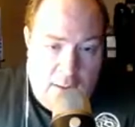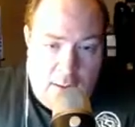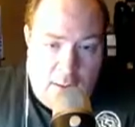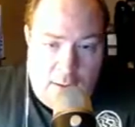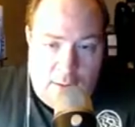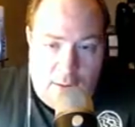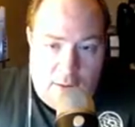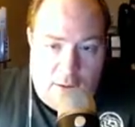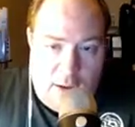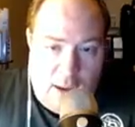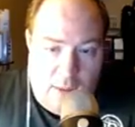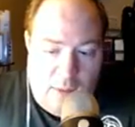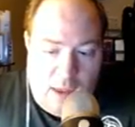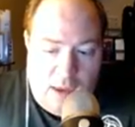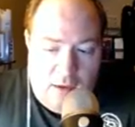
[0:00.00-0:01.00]

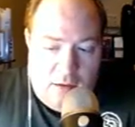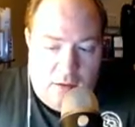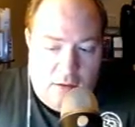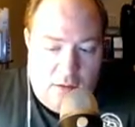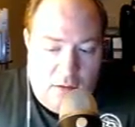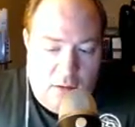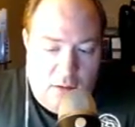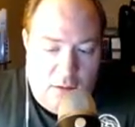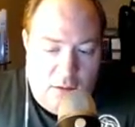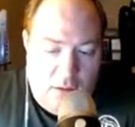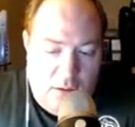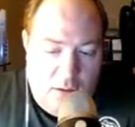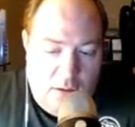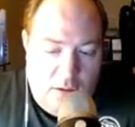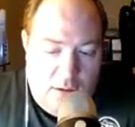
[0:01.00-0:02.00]
And that
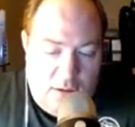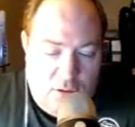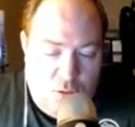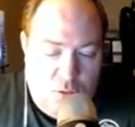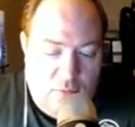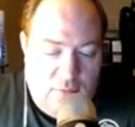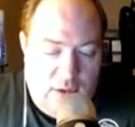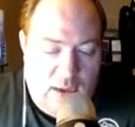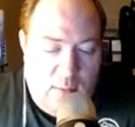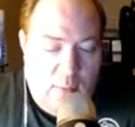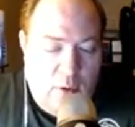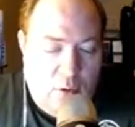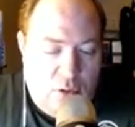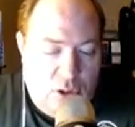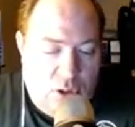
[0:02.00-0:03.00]
sort of
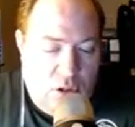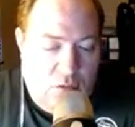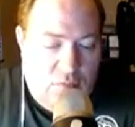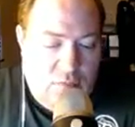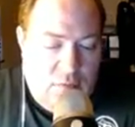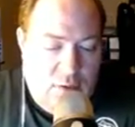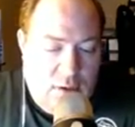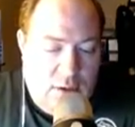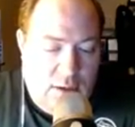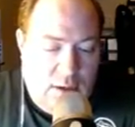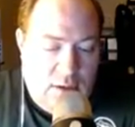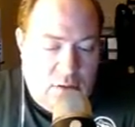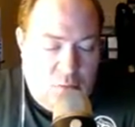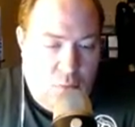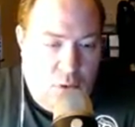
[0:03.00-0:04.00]
tempo shift
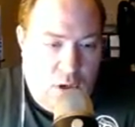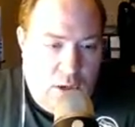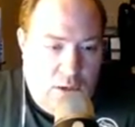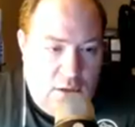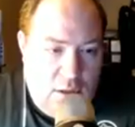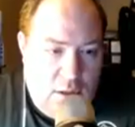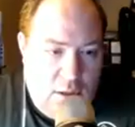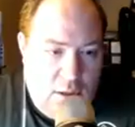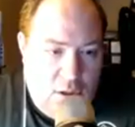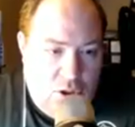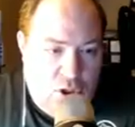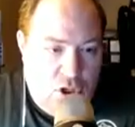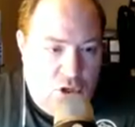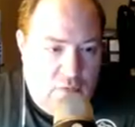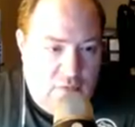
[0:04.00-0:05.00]
is what
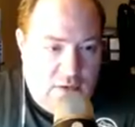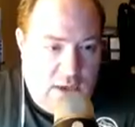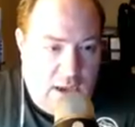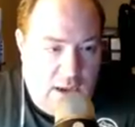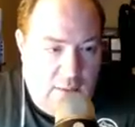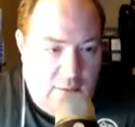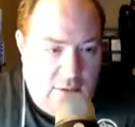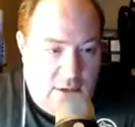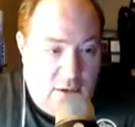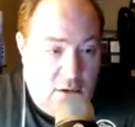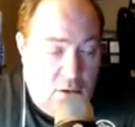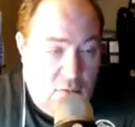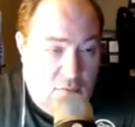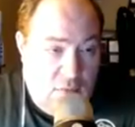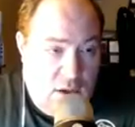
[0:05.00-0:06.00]
shifts games
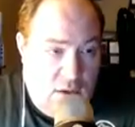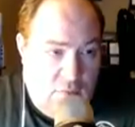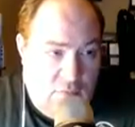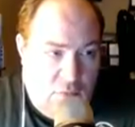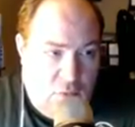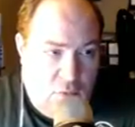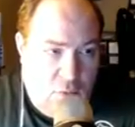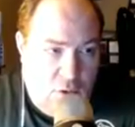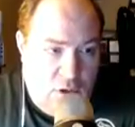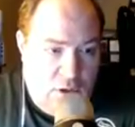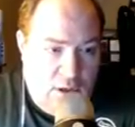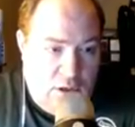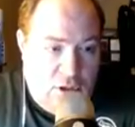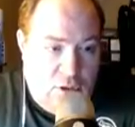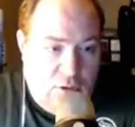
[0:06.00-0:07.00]
into your favor or
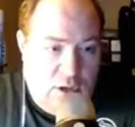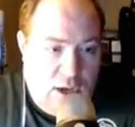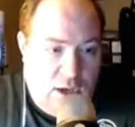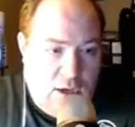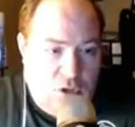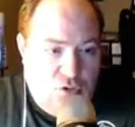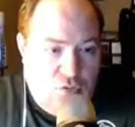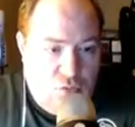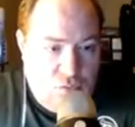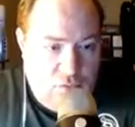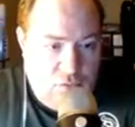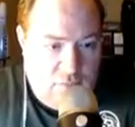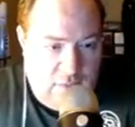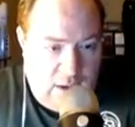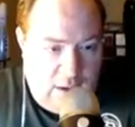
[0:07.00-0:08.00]
lets you take control
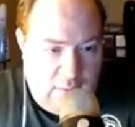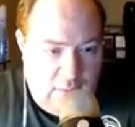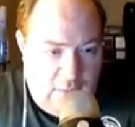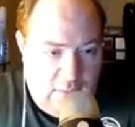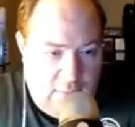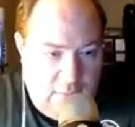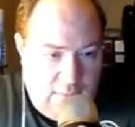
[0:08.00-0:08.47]
of games.